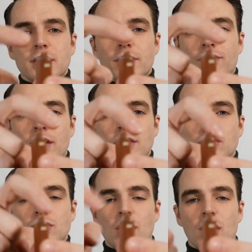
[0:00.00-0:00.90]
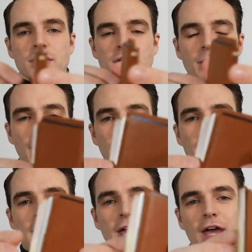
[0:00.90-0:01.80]
in the front, two cards in the back,
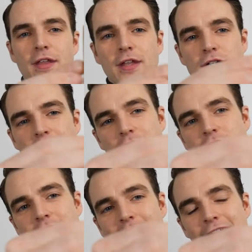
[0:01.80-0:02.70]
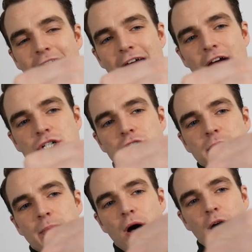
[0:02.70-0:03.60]
and then there's actually like a cash
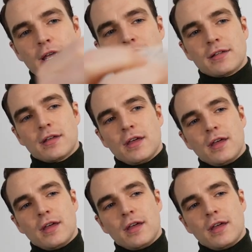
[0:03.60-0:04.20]
pocket